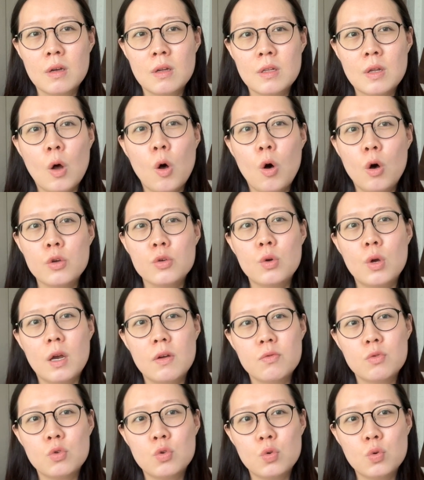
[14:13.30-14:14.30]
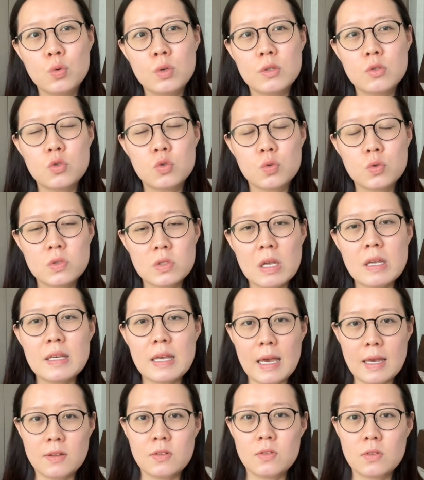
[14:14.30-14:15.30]
Now all you have to do is to say
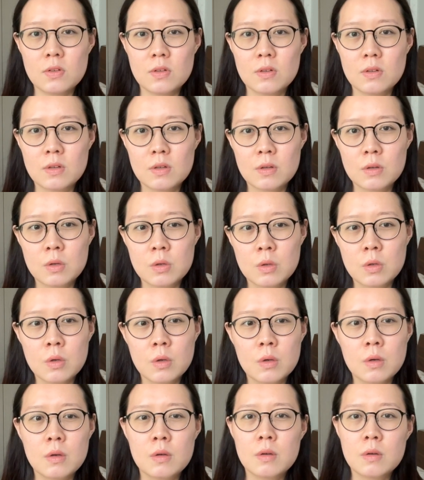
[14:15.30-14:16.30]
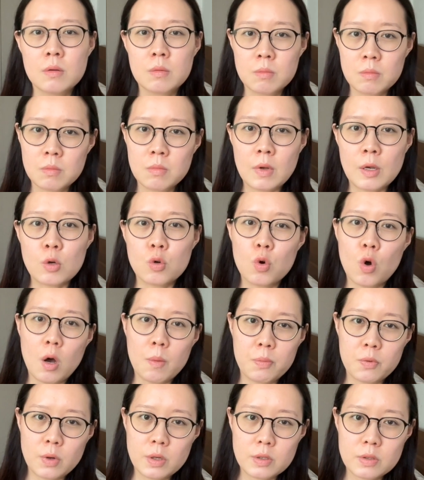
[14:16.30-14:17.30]
yes and
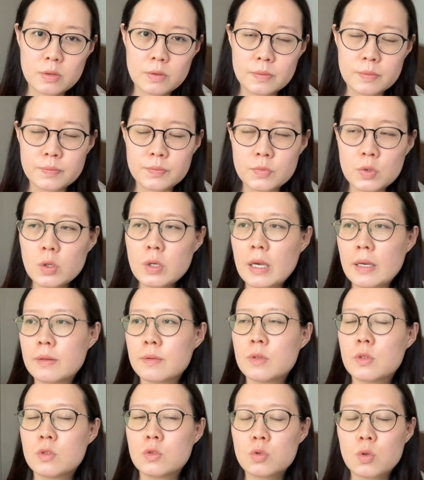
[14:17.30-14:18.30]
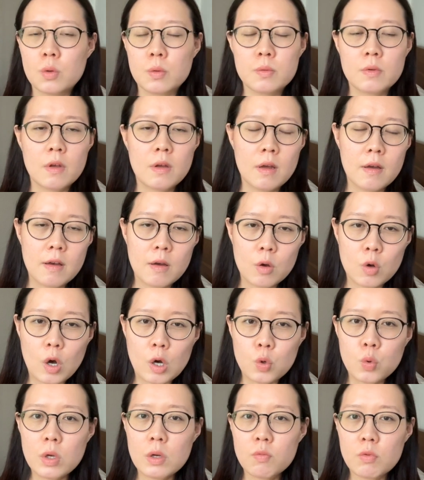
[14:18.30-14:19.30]
cooperate. Okay, so
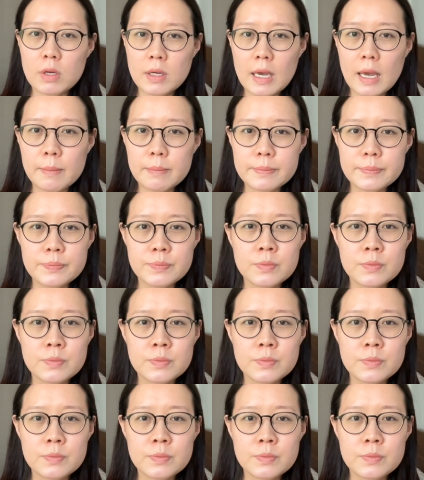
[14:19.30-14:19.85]
a quick recap.